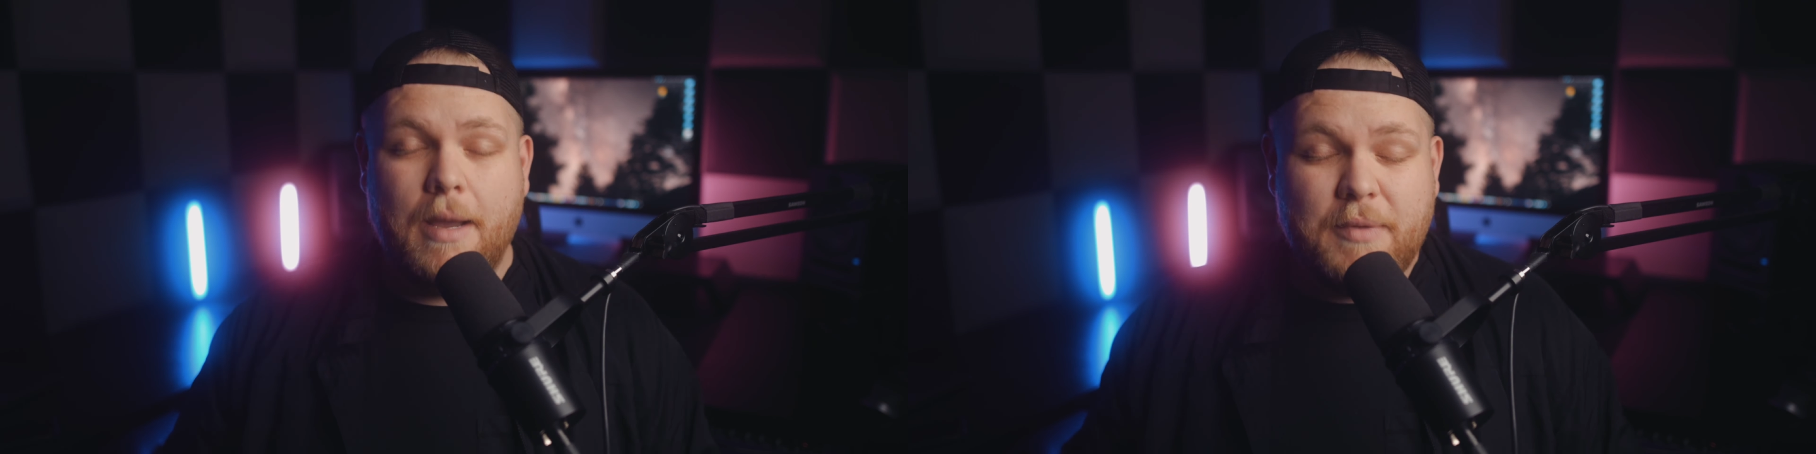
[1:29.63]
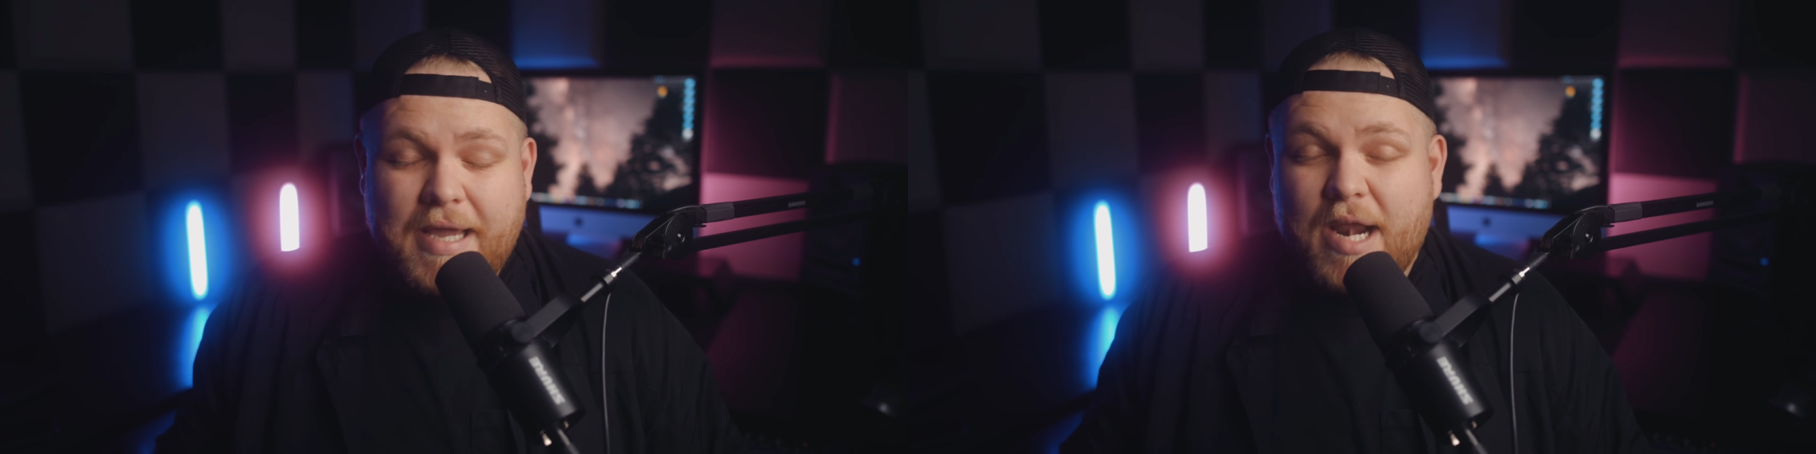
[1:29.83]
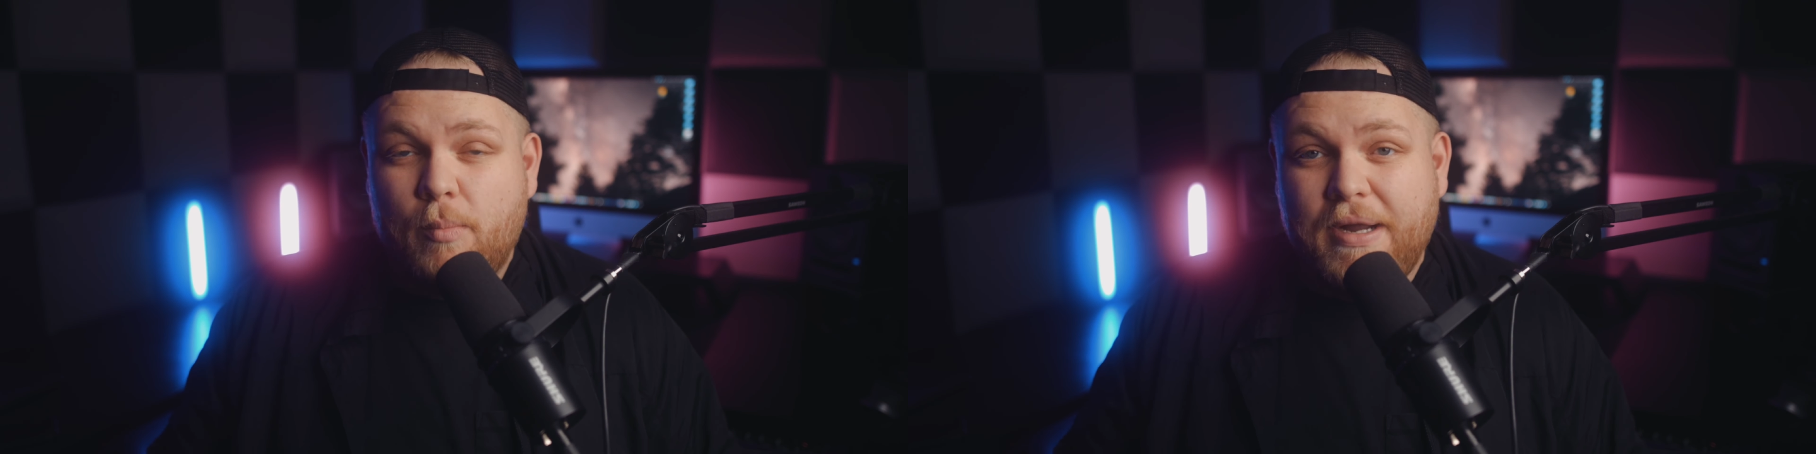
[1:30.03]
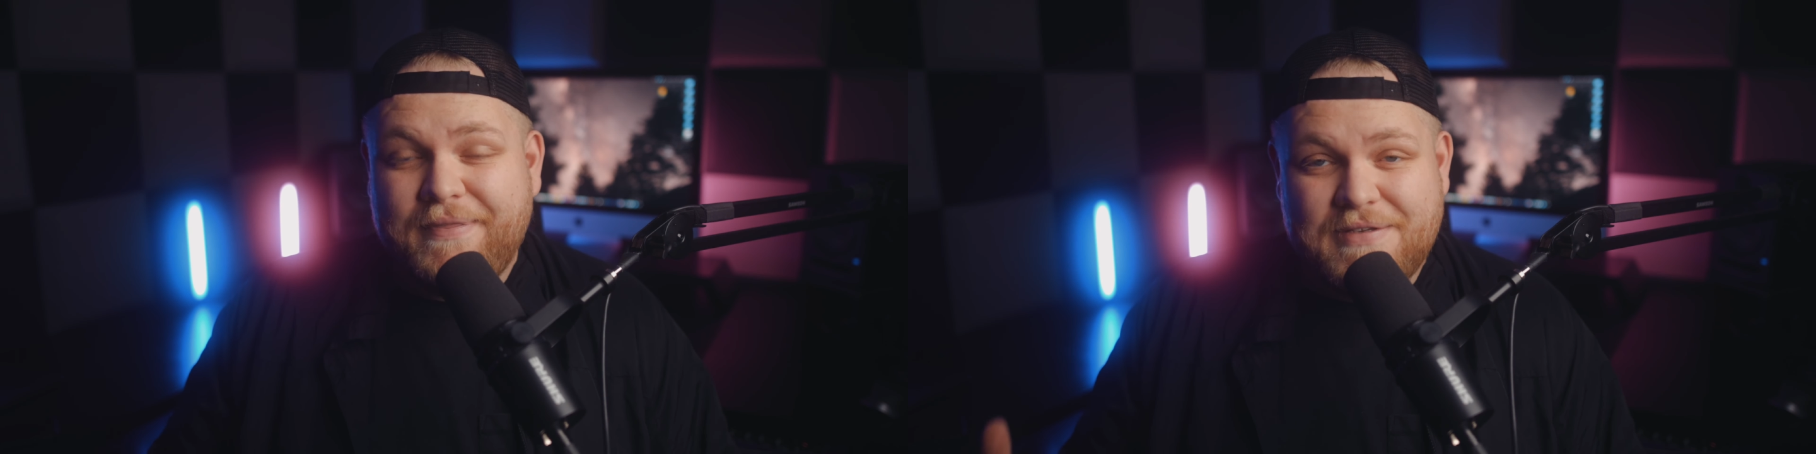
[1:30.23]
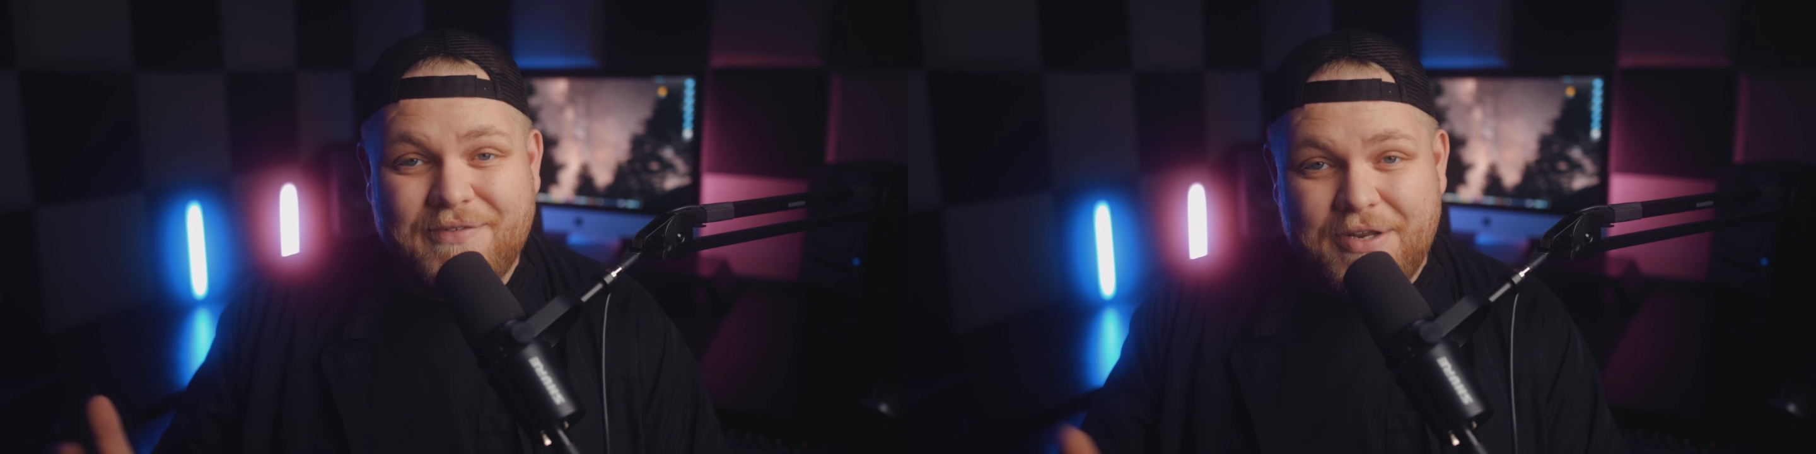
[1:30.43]
I'm going to kind of
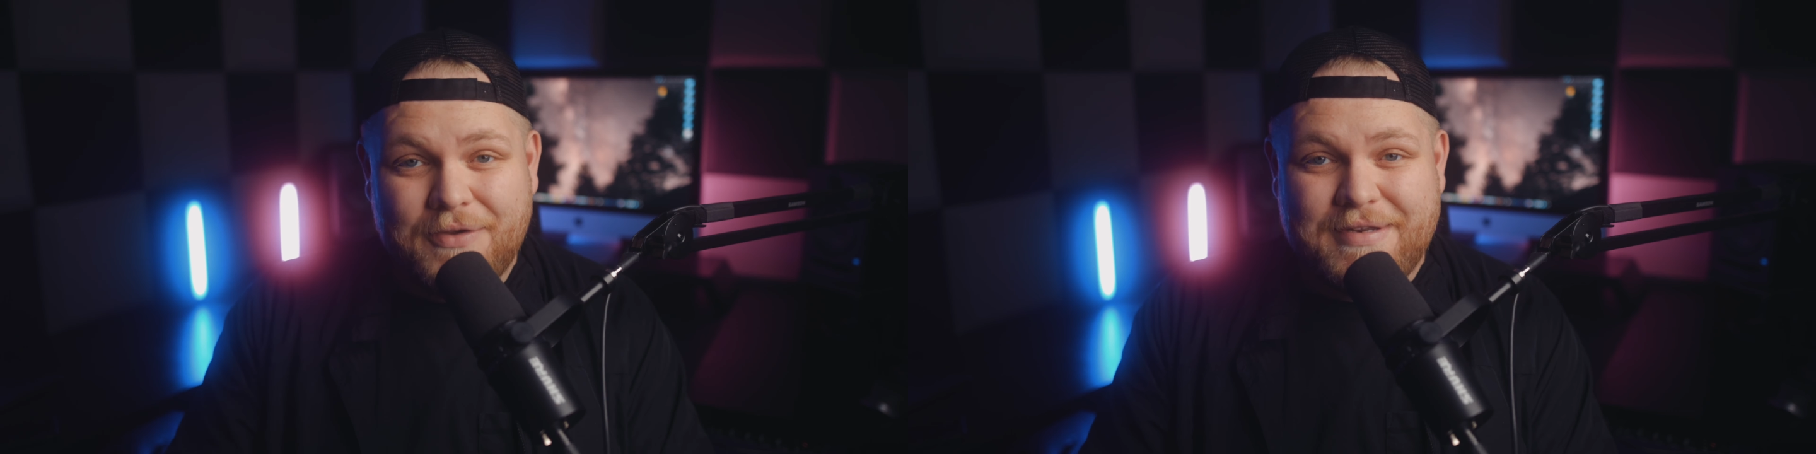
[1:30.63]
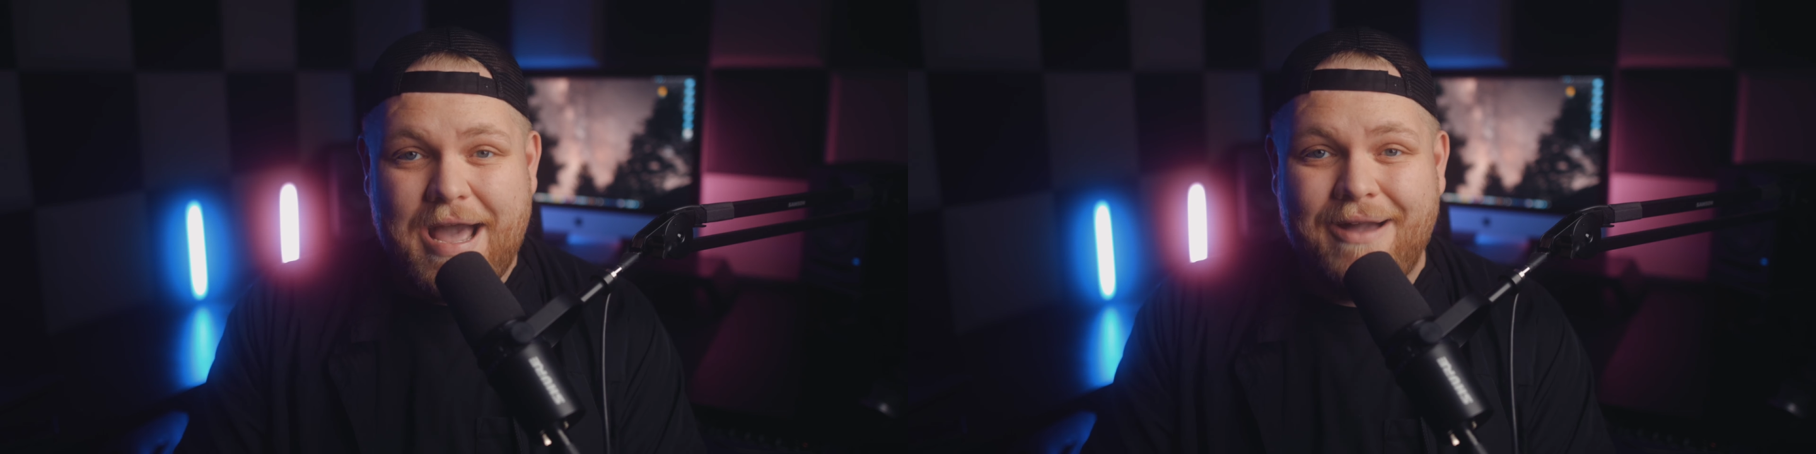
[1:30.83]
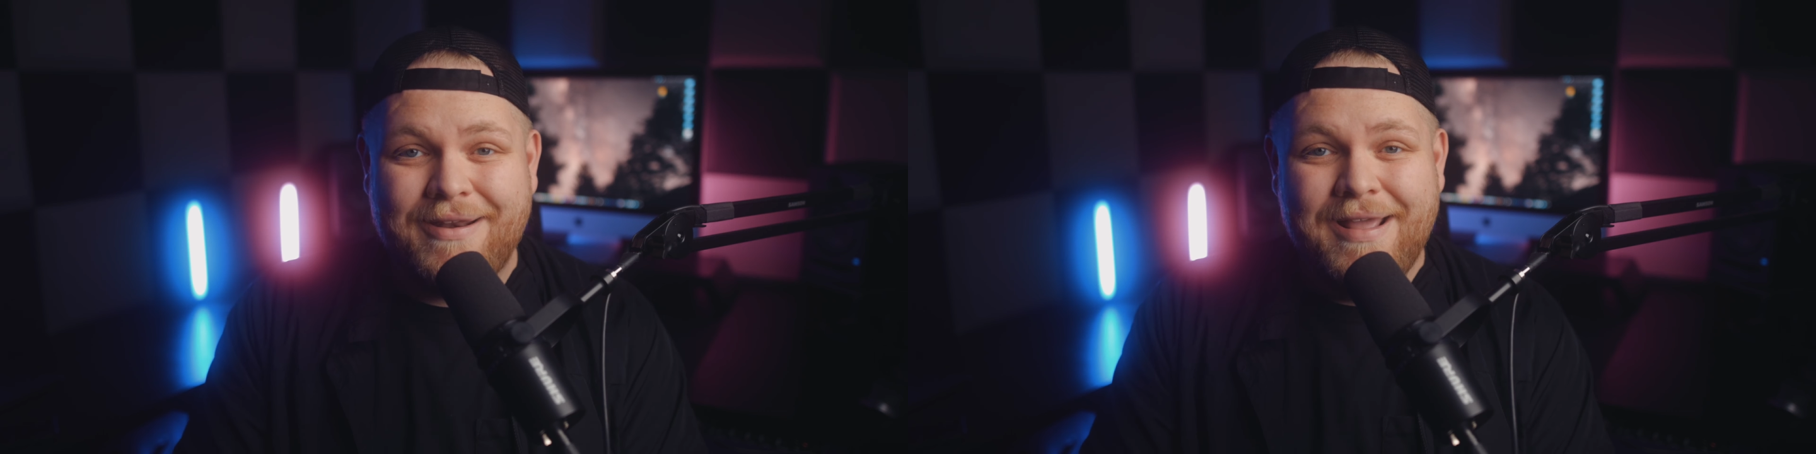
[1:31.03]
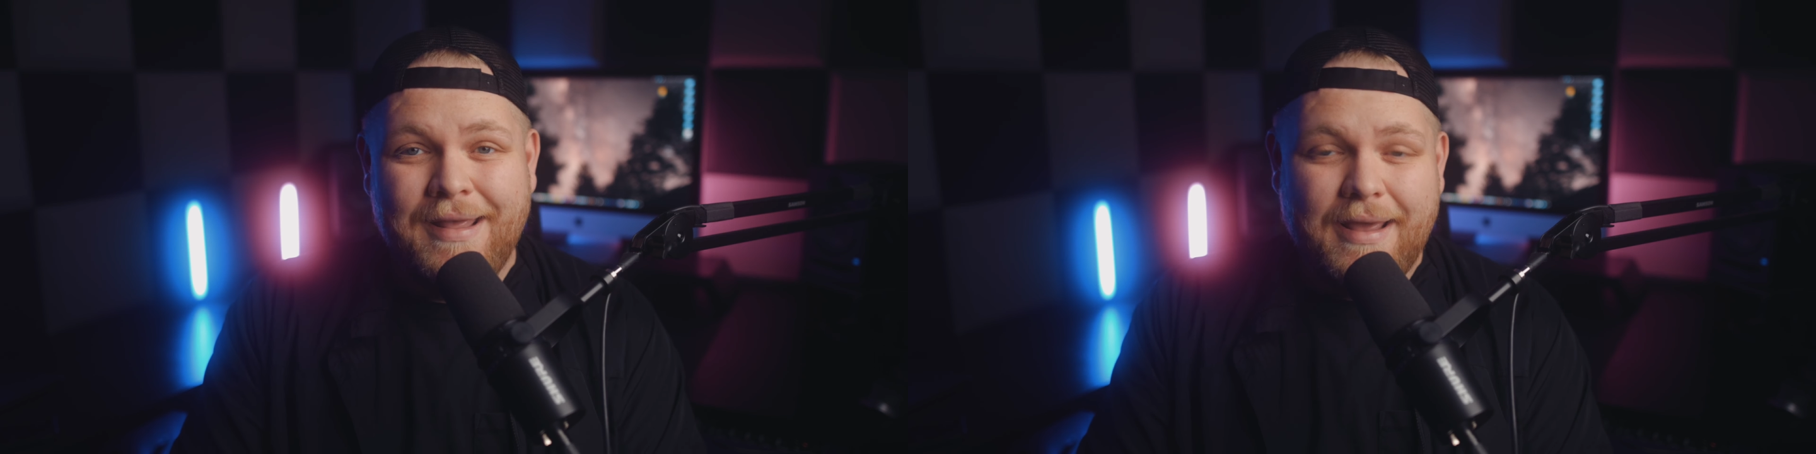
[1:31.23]
break this video down